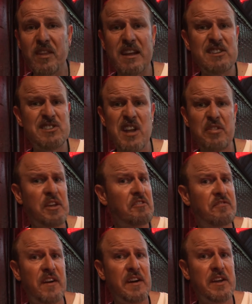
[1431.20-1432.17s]
There's nothing
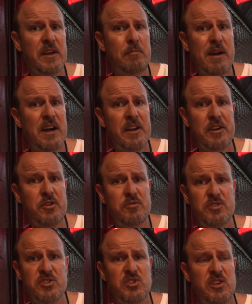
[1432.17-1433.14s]
funky about it. You
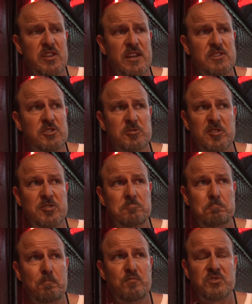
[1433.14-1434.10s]
would just think that's just
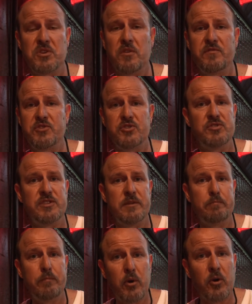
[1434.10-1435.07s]
soft, juicy
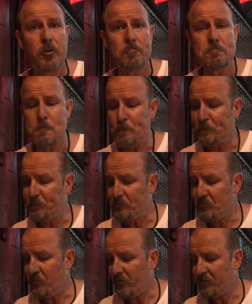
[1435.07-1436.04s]
pork.
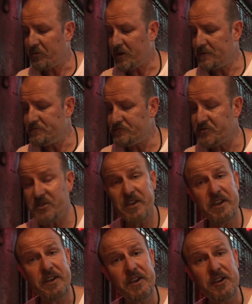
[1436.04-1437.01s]
So
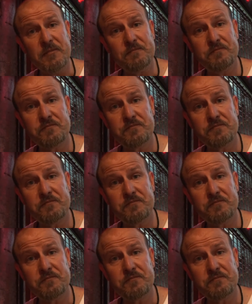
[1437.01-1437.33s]
there you go.